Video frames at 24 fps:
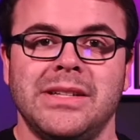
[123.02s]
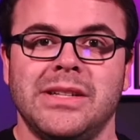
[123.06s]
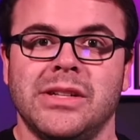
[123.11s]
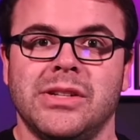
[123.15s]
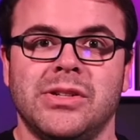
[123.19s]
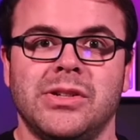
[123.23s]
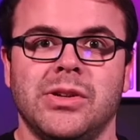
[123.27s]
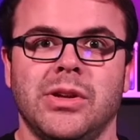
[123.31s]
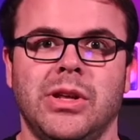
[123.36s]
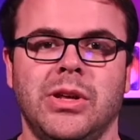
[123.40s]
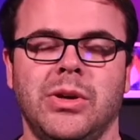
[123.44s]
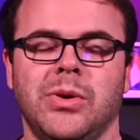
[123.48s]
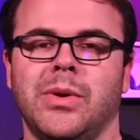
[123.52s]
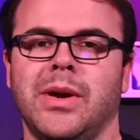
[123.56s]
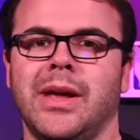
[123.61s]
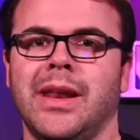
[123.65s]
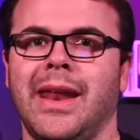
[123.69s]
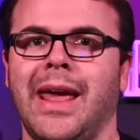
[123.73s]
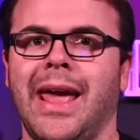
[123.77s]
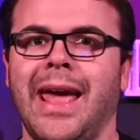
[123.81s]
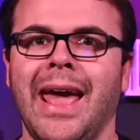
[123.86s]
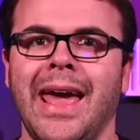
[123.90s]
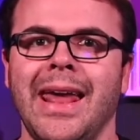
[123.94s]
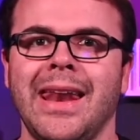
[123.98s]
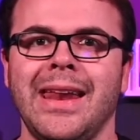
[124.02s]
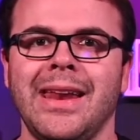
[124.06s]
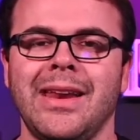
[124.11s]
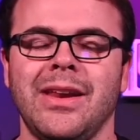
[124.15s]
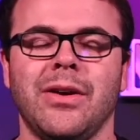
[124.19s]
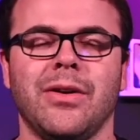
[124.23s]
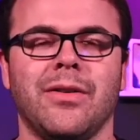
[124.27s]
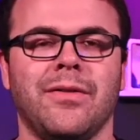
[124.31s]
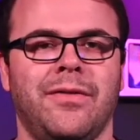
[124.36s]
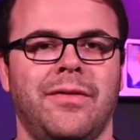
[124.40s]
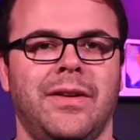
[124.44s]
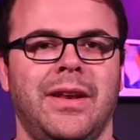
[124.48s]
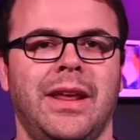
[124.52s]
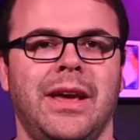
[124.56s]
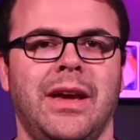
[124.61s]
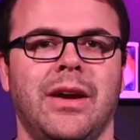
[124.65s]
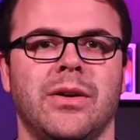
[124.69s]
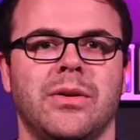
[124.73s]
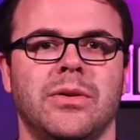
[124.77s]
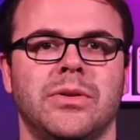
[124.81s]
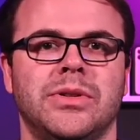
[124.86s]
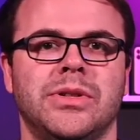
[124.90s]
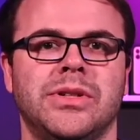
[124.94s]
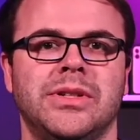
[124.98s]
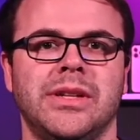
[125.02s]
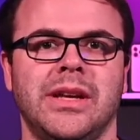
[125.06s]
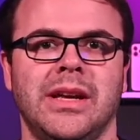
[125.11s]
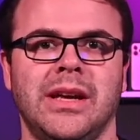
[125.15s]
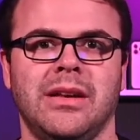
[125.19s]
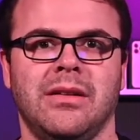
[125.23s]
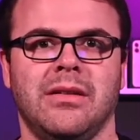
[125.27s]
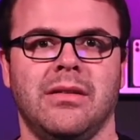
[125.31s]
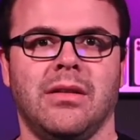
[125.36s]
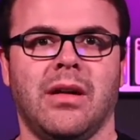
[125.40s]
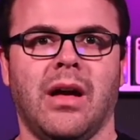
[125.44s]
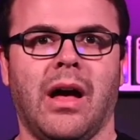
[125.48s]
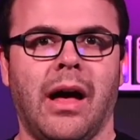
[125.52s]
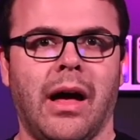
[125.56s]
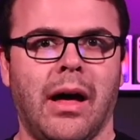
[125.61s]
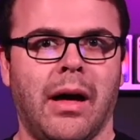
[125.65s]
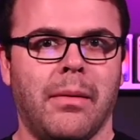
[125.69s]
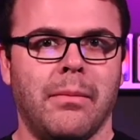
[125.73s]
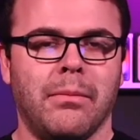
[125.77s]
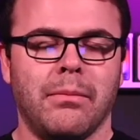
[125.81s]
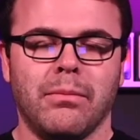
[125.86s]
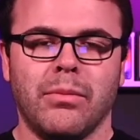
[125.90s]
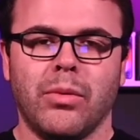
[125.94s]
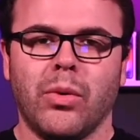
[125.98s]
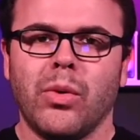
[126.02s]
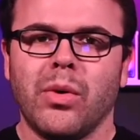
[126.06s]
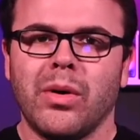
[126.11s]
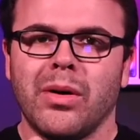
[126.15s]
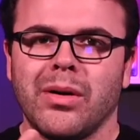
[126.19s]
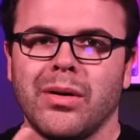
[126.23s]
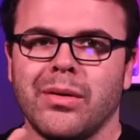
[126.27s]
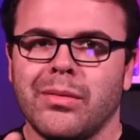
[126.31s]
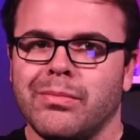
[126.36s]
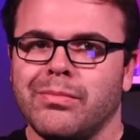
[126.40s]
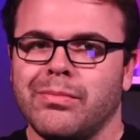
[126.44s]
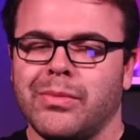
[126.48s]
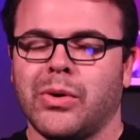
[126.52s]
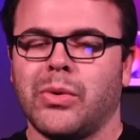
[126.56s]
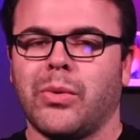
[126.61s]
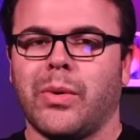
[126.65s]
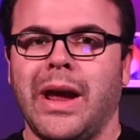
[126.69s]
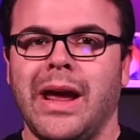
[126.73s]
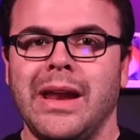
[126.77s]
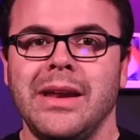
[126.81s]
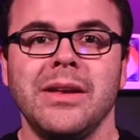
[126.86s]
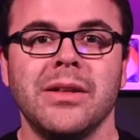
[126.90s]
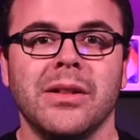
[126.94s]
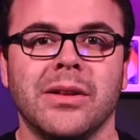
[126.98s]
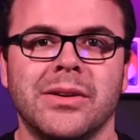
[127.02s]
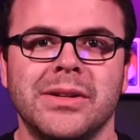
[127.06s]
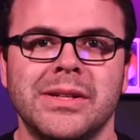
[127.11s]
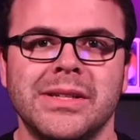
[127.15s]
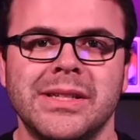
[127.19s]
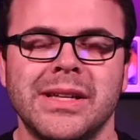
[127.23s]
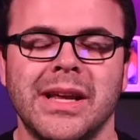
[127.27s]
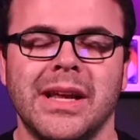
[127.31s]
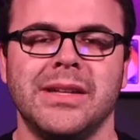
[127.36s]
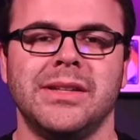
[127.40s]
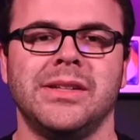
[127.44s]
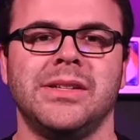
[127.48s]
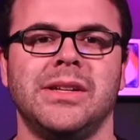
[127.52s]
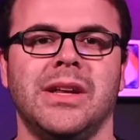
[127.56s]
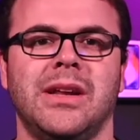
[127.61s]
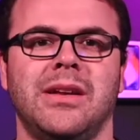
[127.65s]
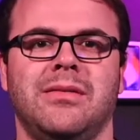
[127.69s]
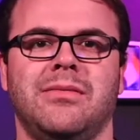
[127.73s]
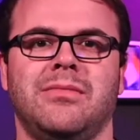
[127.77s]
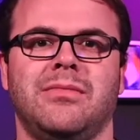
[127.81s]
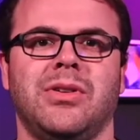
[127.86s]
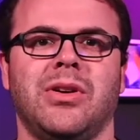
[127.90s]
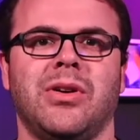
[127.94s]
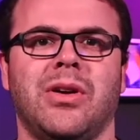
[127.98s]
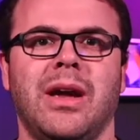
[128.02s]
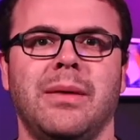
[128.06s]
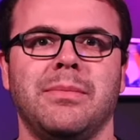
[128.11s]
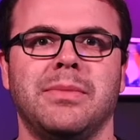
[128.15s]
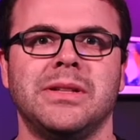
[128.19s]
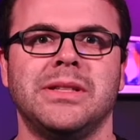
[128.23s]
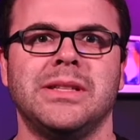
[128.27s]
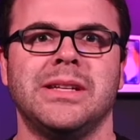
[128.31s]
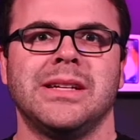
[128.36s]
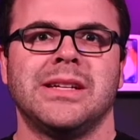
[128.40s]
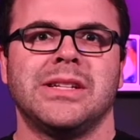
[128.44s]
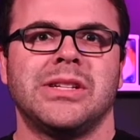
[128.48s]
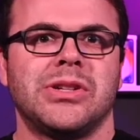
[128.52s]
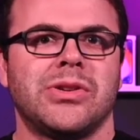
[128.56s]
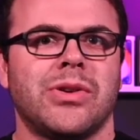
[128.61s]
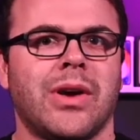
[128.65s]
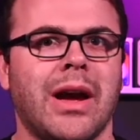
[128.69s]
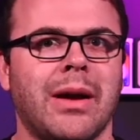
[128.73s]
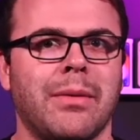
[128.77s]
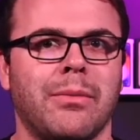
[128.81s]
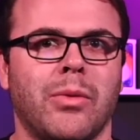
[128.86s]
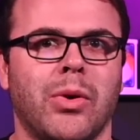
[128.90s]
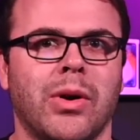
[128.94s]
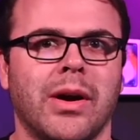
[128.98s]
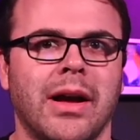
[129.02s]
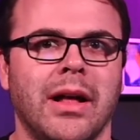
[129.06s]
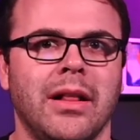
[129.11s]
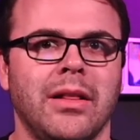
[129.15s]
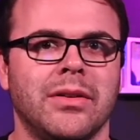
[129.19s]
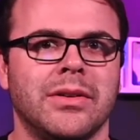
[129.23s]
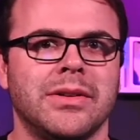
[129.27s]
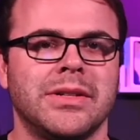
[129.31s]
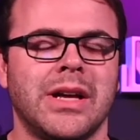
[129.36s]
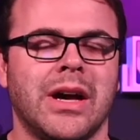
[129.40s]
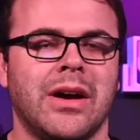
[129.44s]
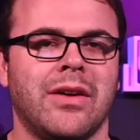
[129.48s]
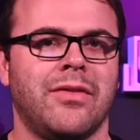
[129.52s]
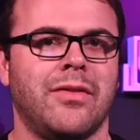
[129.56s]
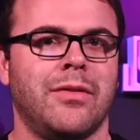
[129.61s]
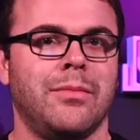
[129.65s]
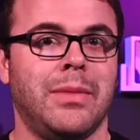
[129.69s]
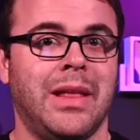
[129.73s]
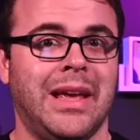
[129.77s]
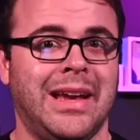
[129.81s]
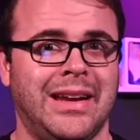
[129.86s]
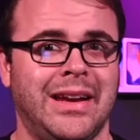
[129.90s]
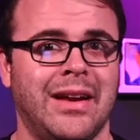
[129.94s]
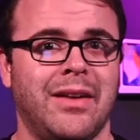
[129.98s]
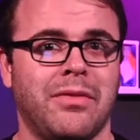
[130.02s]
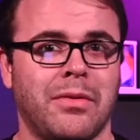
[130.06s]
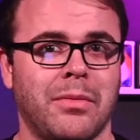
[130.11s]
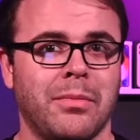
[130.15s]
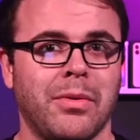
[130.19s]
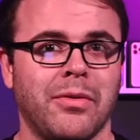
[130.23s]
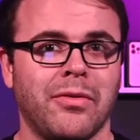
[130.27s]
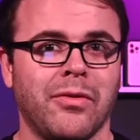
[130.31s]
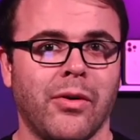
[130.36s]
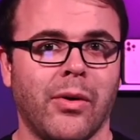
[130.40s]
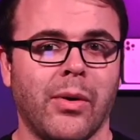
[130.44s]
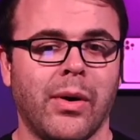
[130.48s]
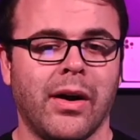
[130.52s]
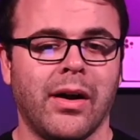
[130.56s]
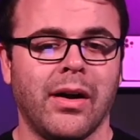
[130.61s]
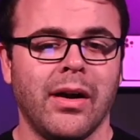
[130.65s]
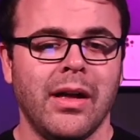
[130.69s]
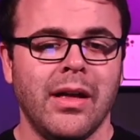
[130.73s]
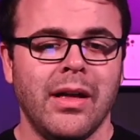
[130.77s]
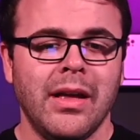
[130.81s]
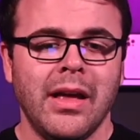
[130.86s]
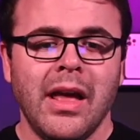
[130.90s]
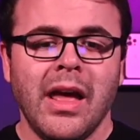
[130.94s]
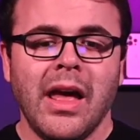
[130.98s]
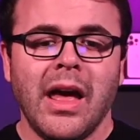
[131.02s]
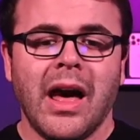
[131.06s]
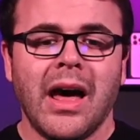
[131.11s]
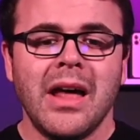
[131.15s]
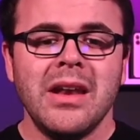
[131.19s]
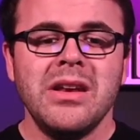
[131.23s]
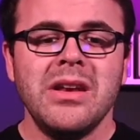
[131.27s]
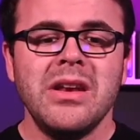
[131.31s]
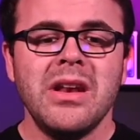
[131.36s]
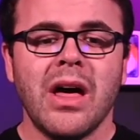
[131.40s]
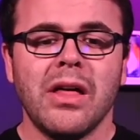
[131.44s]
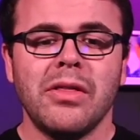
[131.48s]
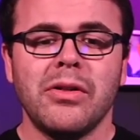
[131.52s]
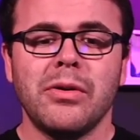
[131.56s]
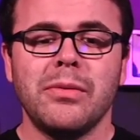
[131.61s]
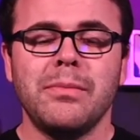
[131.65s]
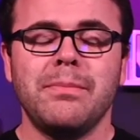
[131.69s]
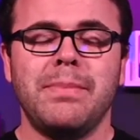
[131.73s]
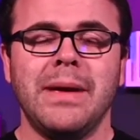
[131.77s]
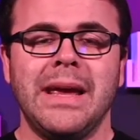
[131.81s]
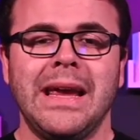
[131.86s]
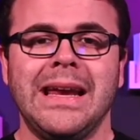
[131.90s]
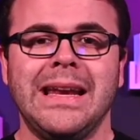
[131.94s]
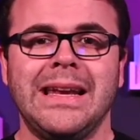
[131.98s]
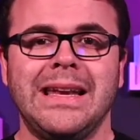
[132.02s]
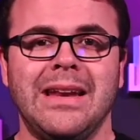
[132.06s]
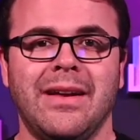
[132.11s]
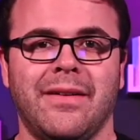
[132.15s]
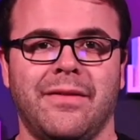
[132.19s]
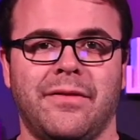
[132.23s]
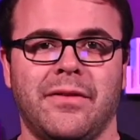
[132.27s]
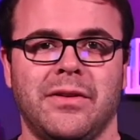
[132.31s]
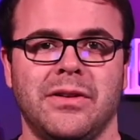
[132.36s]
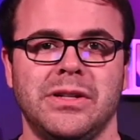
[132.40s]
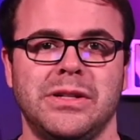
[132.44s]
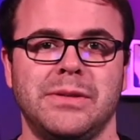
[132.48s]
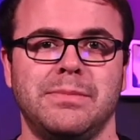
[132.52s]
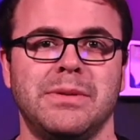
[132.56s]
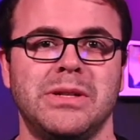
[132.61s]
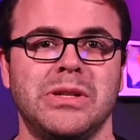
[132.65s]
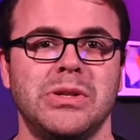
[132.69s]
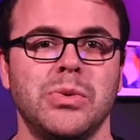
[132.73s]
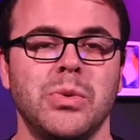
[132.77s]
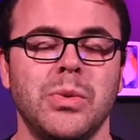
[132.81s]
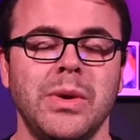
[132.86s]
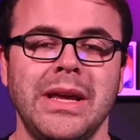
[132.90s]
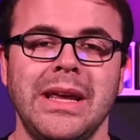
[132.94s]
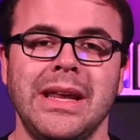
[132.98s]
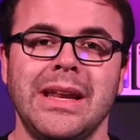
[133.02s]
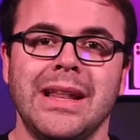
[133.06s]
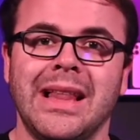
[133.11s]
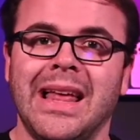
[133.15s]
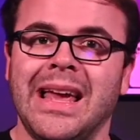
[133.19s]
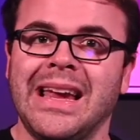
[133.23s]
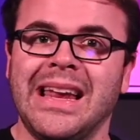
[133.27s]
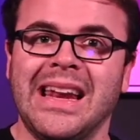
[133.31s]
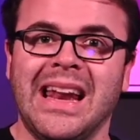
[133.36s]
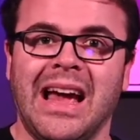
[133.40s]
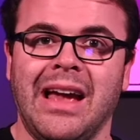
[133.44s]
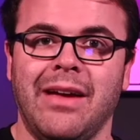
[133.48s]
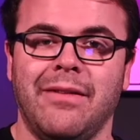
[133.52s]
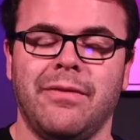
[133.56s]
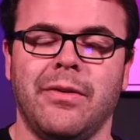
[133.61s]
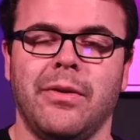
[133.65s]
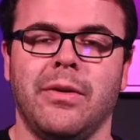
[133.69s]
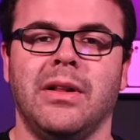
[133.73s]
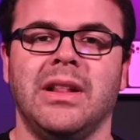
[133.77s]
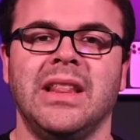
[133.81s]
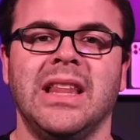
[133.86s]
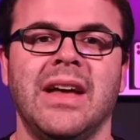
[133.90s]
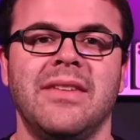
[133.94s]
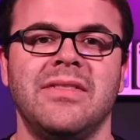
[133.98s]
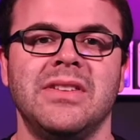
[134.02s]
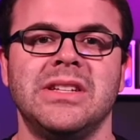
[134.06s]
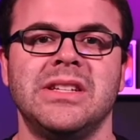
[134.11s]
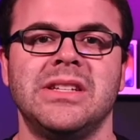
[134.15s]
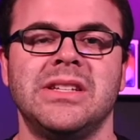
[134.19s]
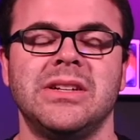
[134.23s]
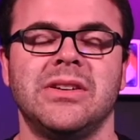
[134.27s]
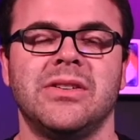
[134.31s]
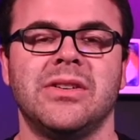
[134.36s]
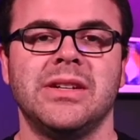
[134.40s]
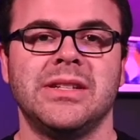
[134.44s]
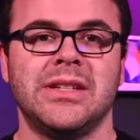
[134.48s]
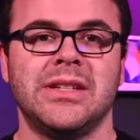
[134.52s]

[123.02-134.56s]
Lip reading: it so you can edit your videos in a more granular sense, and you're able to extract more colors out of them like never before. Another big difference between like an iPhone 11 series